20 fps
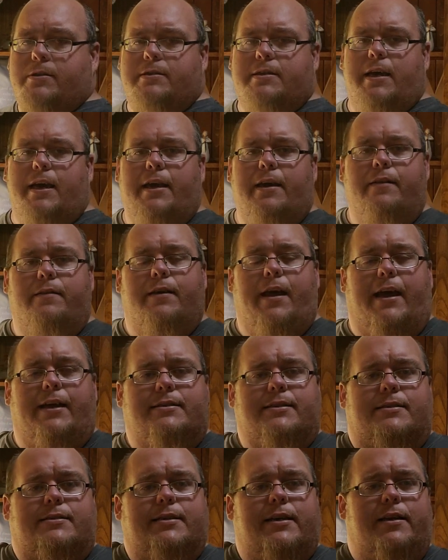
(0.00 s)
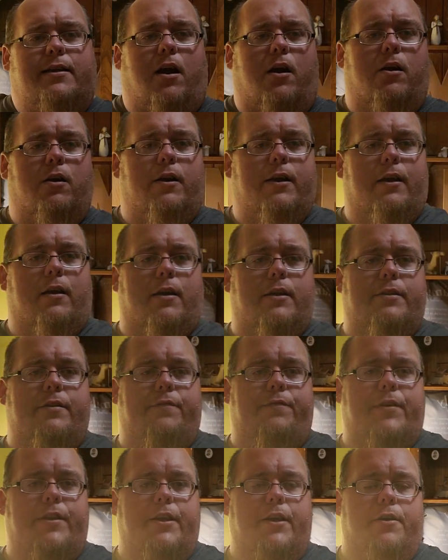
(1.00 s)
say, as I said earlier in
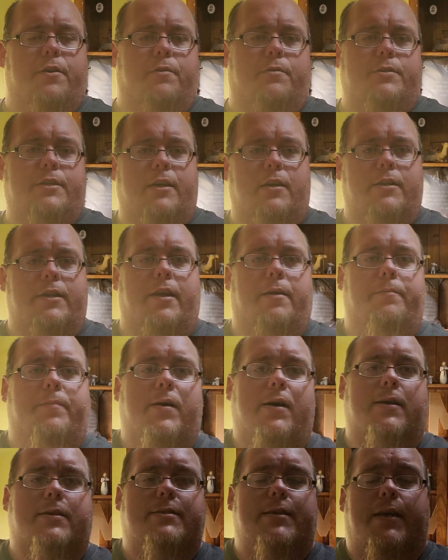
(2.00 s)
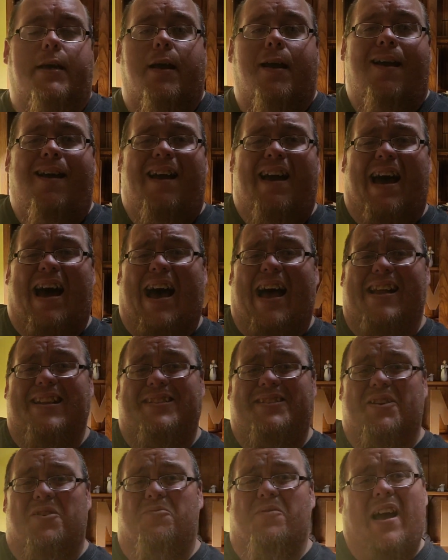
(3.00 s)
the video during the unboxing, I
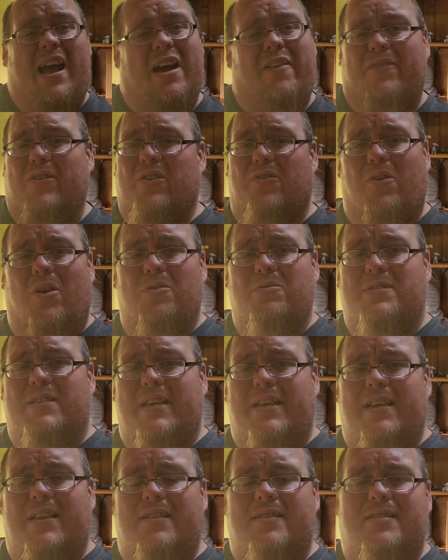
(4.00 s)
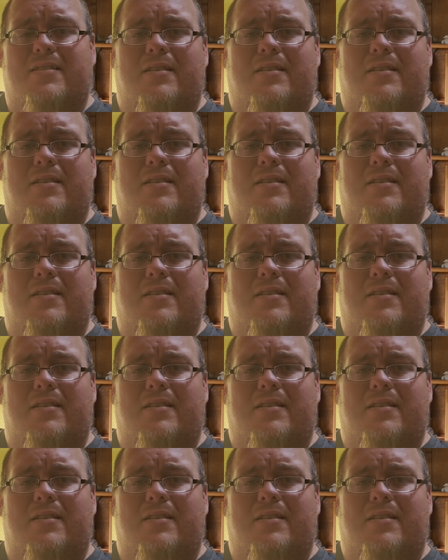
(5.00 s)
don't have a grow tent.